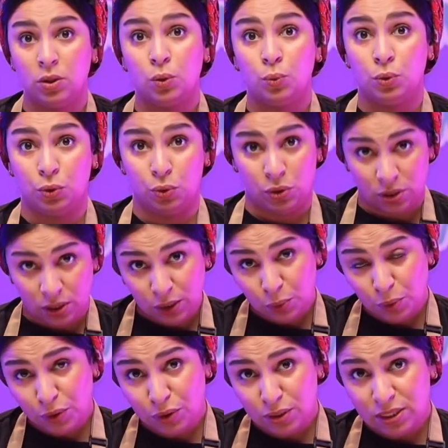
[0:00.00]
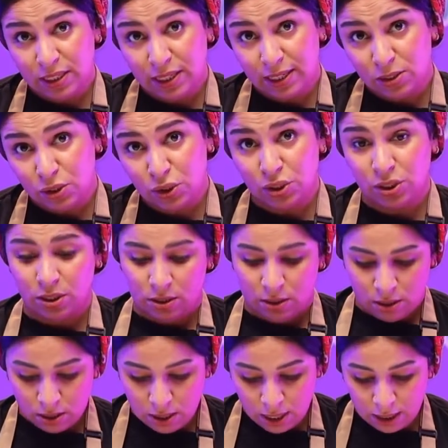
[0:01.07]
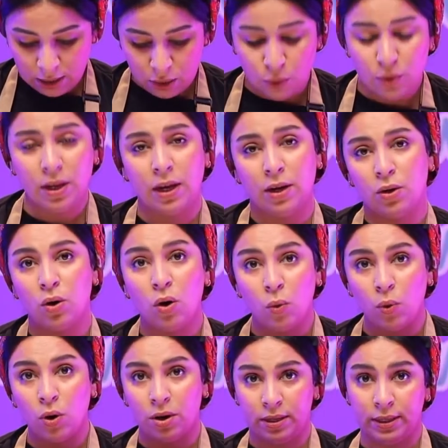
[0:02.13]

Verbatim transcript: When you start with your sketch, then you can go on